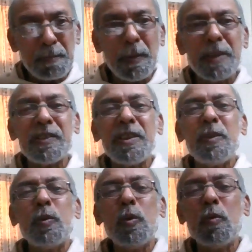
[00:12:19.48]

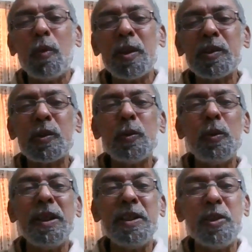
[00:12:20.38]
person who wants
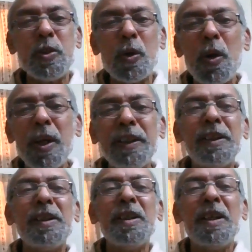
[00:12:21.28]
to enjoy
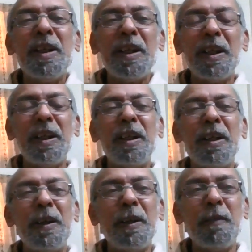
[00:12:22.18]
the
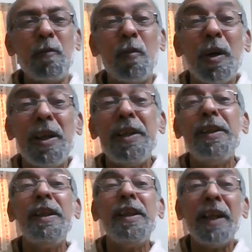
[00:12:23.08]

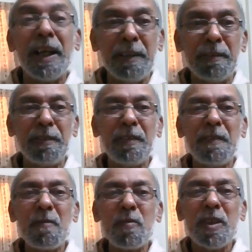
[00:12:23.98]
worldly life
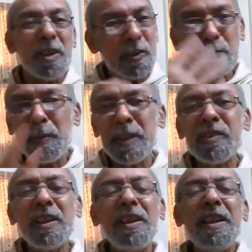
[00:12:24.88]
is
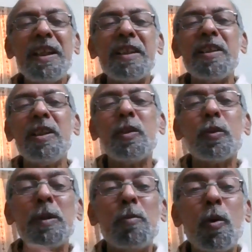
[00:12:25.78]
basically getting
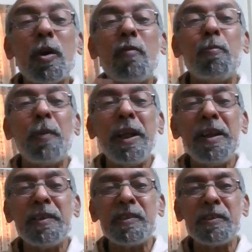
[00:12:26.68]
into the mode of
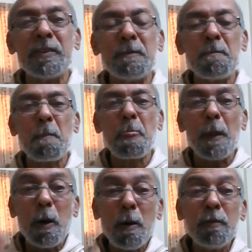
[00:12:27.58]
prayas,
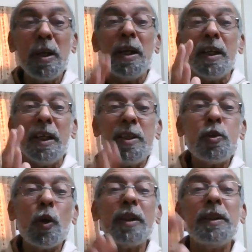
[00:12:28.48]
of
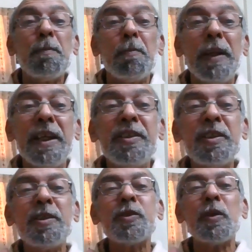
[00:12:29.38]
enjoying the
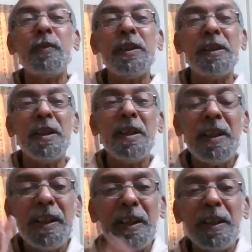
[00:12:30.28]
pleasures of the
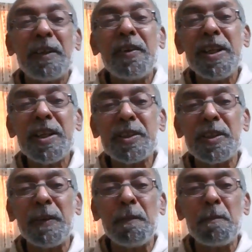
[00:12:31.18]

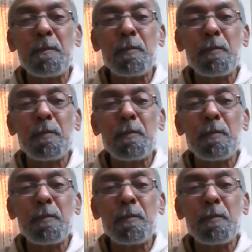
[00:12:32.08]
creation,